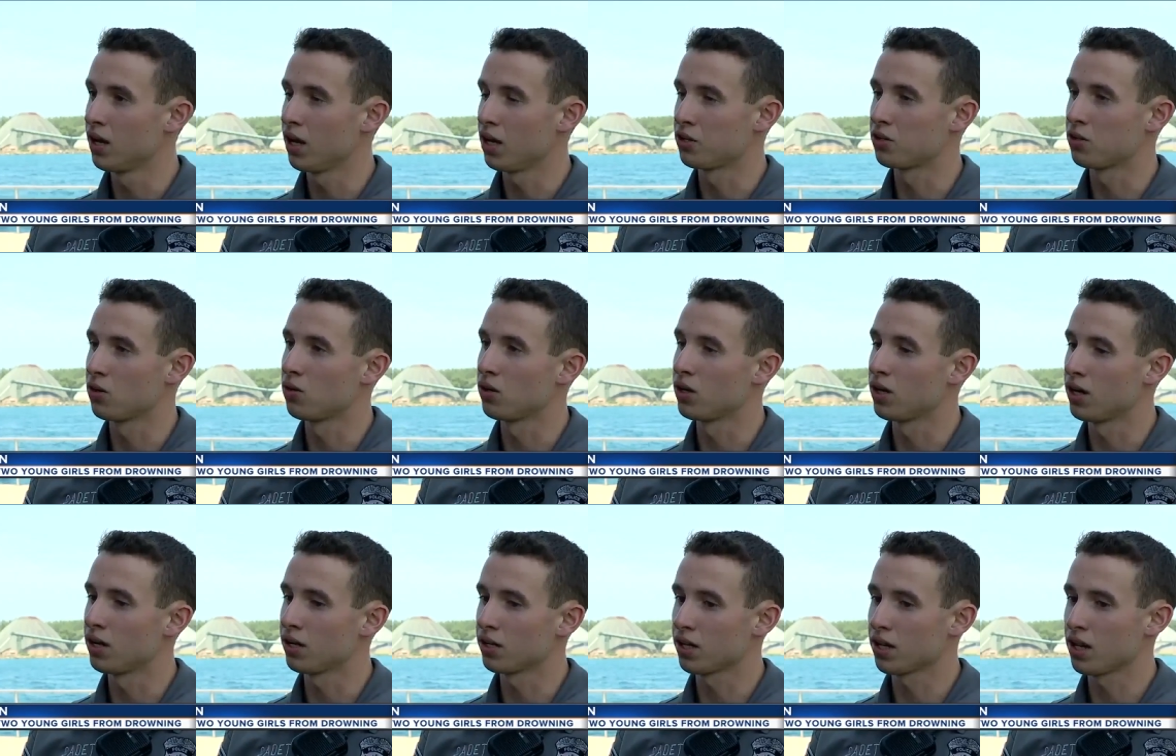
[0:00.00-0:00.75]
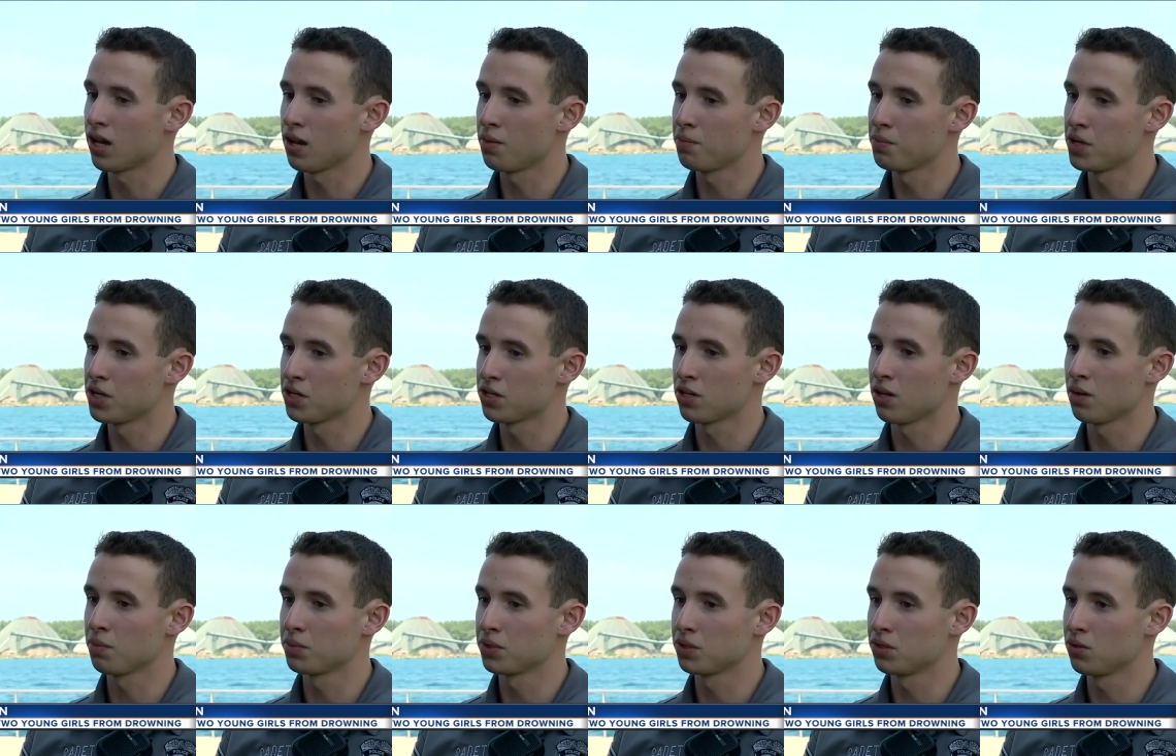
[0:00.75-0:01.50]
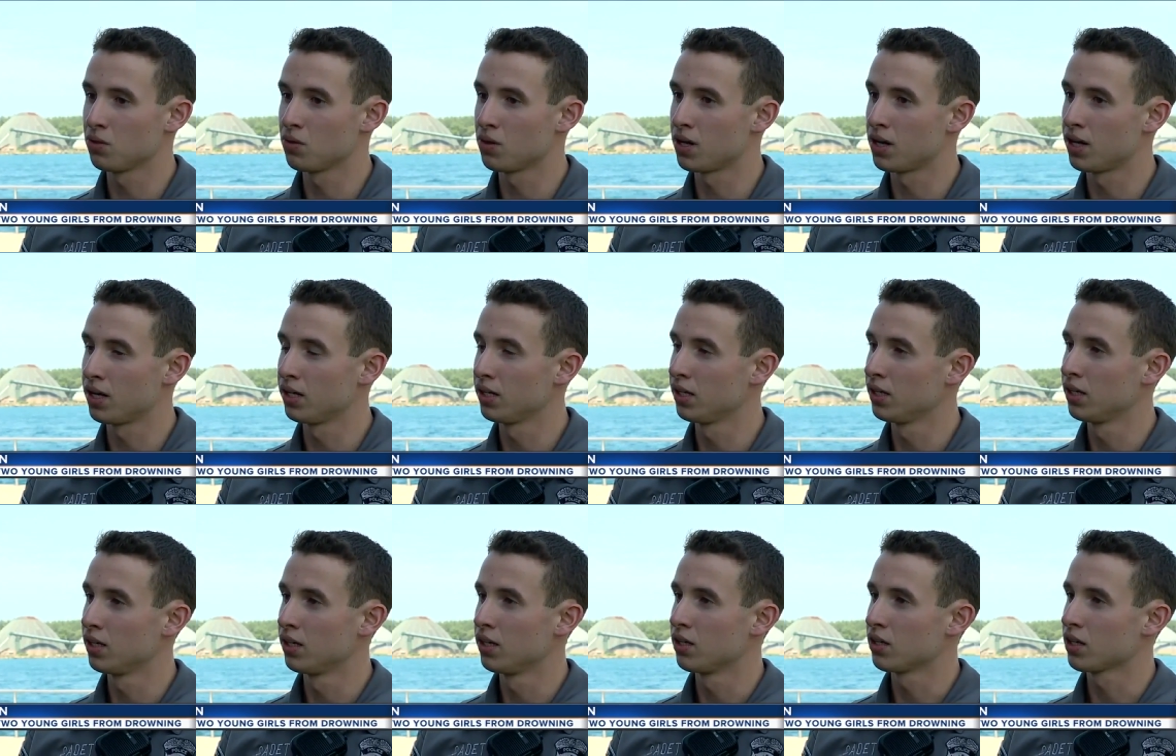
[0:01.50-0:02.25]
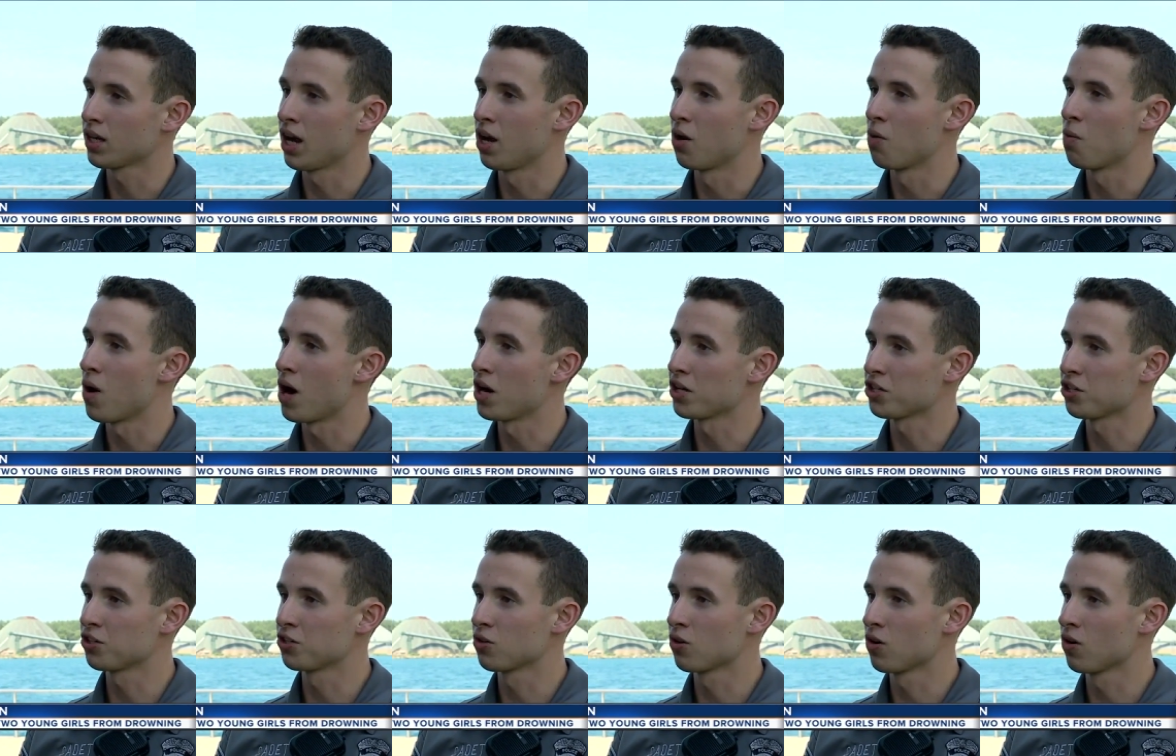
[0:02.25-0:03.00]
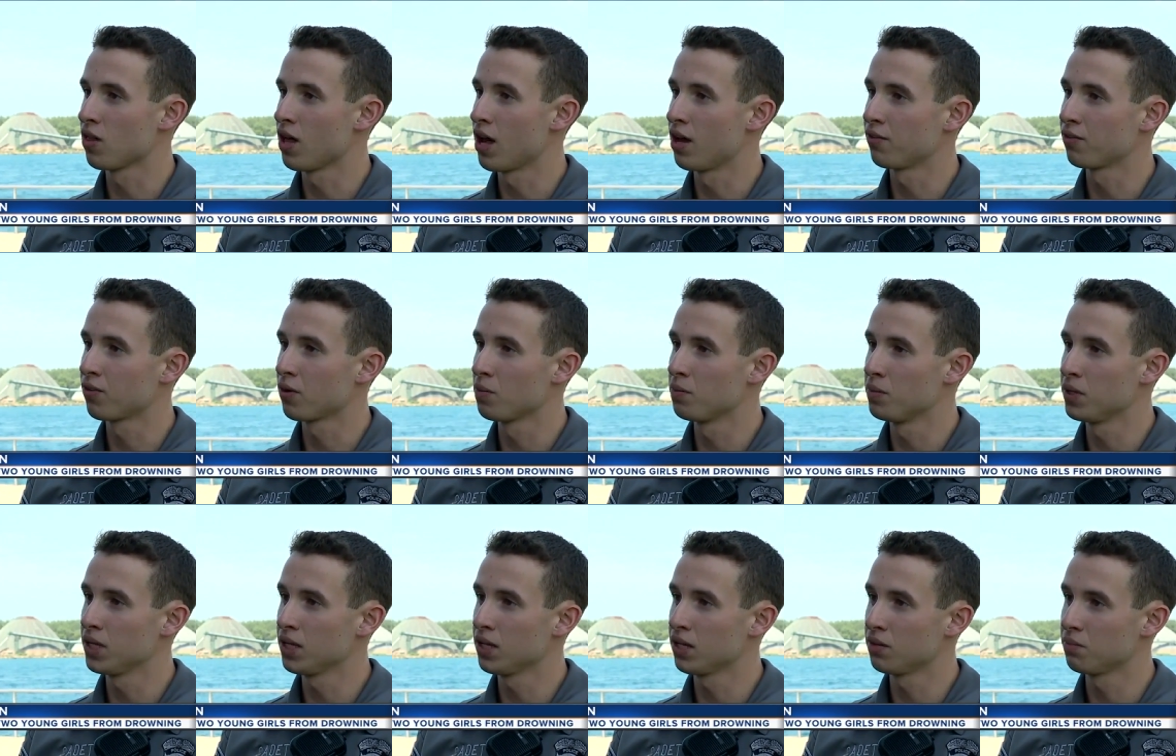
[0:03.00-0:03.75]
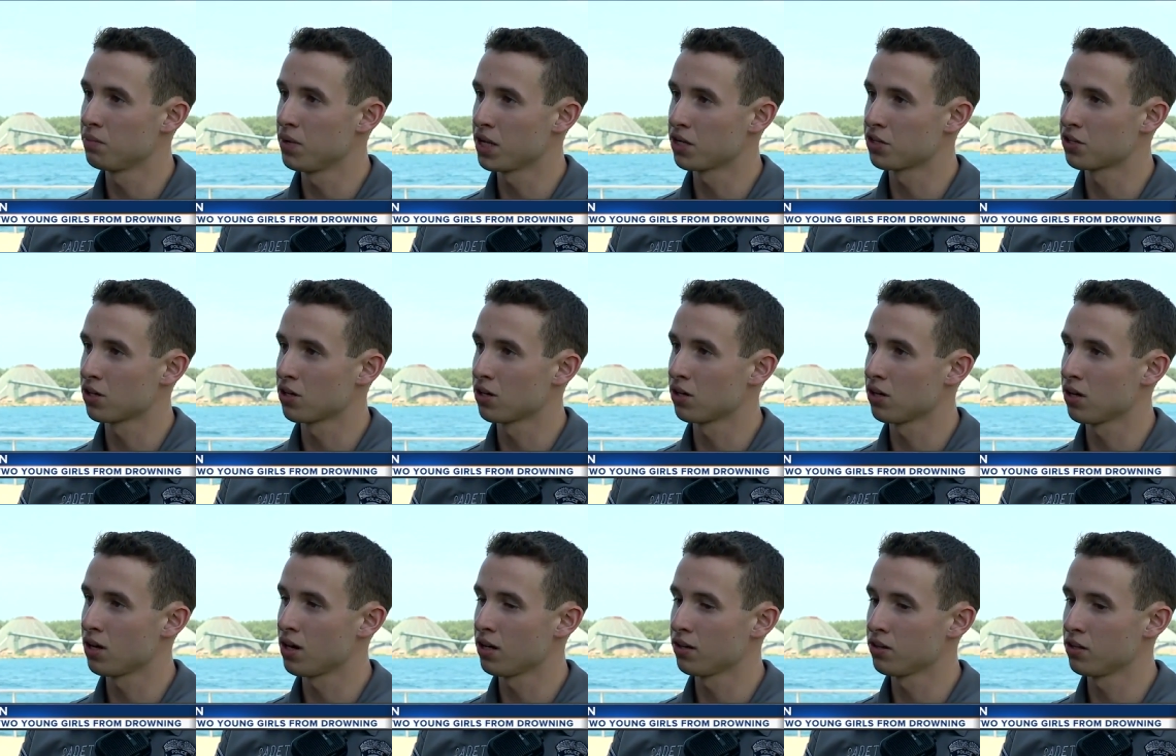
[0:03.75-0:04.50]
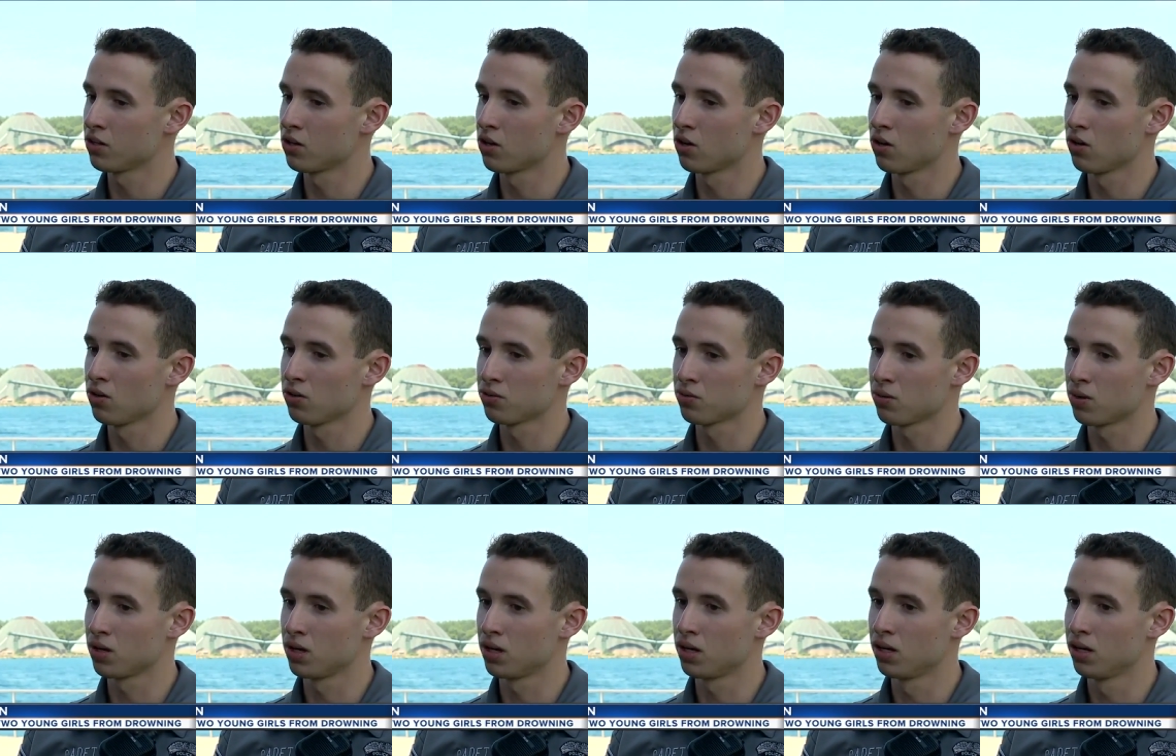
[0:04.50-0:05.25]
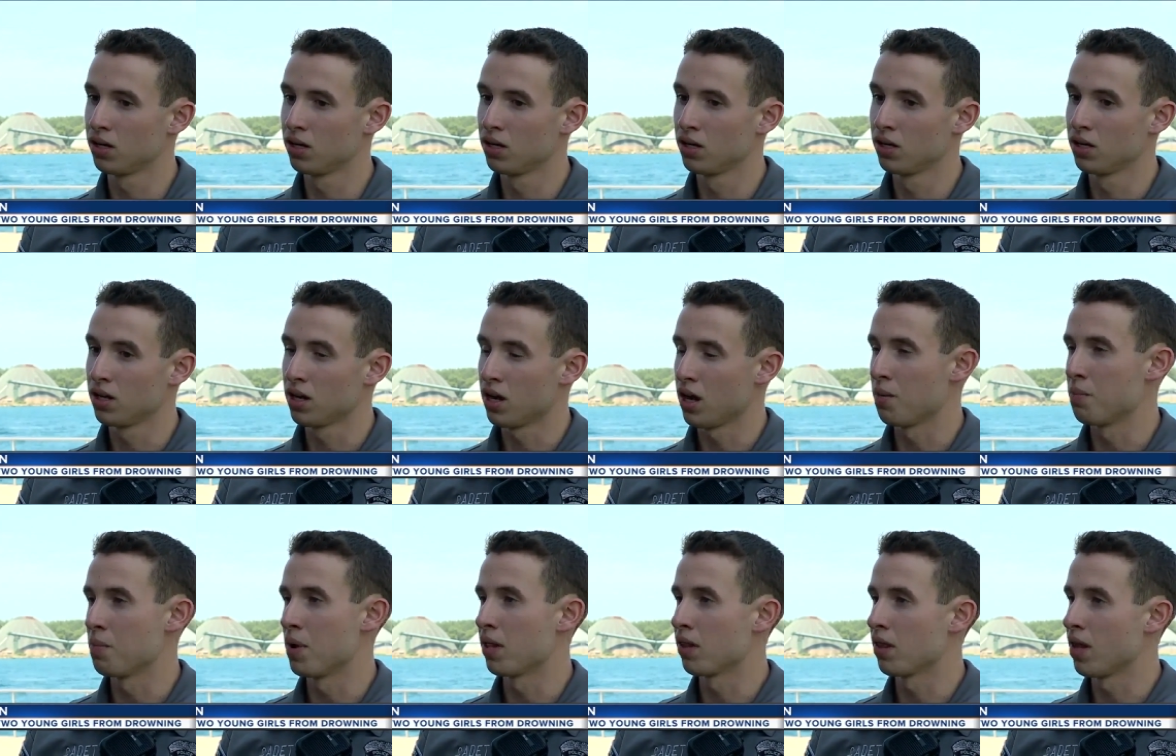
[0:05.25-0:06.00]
I told uh, Cadet Bishop to uh, kind of watch the shoreline for me and make sure uh, the girls were in my